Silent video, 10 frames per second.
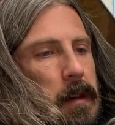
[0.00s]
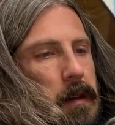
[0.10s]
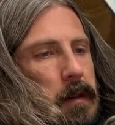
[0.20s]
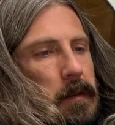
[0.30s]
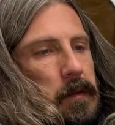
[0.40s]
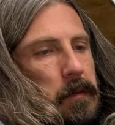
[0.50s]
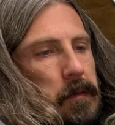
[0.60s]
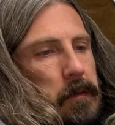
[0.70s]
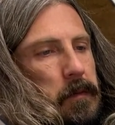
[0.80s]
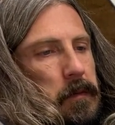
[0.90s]

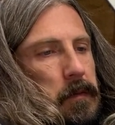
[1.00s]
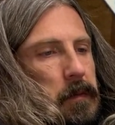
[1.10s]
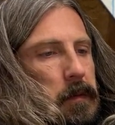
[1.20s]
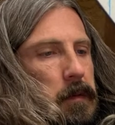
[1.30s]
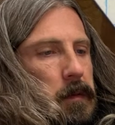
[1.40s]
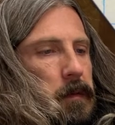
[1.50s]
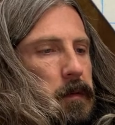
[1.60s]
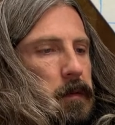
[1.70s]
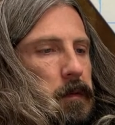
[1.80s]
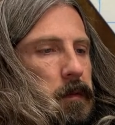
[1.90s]

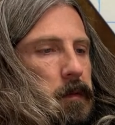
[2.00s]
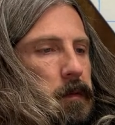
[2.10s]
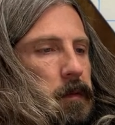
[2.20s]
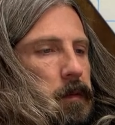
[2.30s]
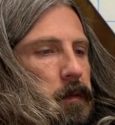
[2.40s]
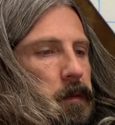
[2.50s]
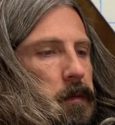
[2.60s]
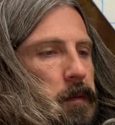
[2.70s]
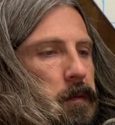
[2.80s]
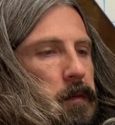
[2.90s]
(no one is talking)